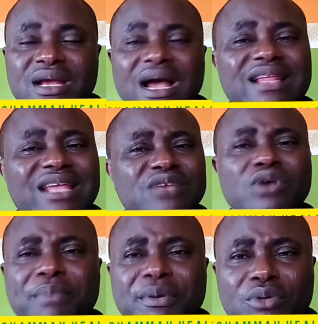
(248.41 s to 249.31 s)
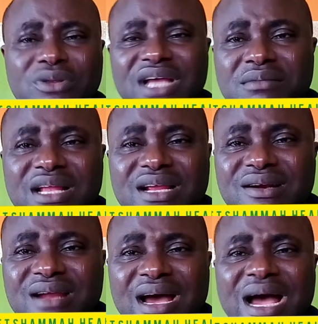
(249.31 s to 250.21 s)
At times what people term malaria
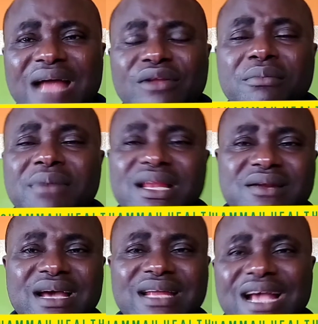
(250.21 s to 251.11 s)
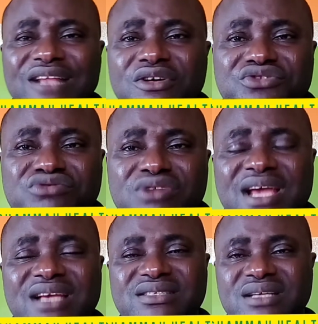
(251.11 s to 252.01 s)
are not malaria. They are just
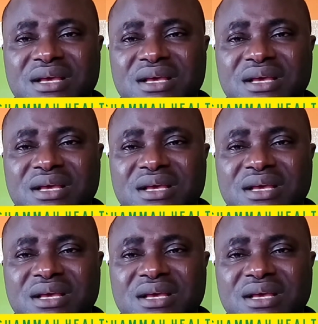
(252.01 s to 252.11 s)
stress.